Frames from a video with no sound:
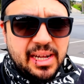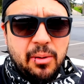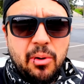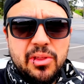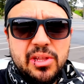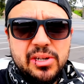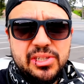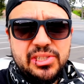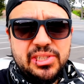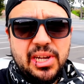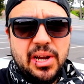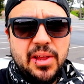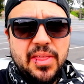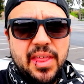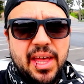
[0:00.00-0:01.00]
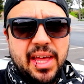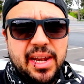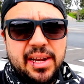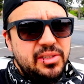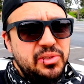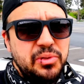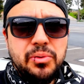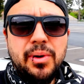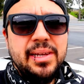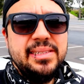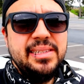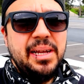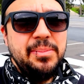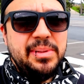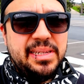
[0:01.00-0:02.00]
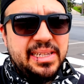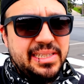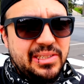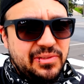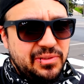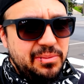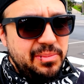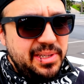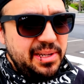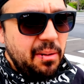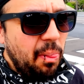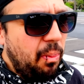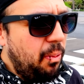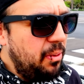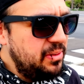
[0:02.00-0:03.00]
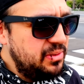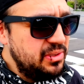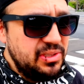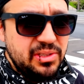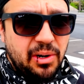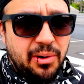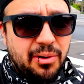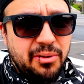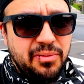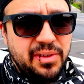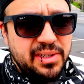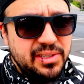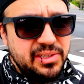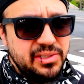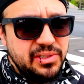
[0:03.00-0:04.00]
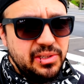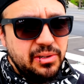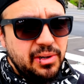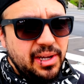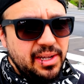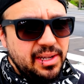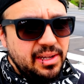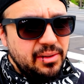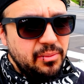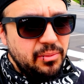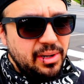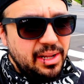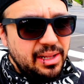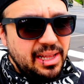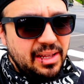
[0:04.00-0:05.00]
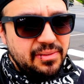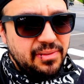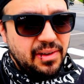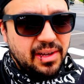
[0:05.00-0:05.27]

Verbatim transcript: I wanted to share that school has not been easy for me to start or finish. You know, I, when I left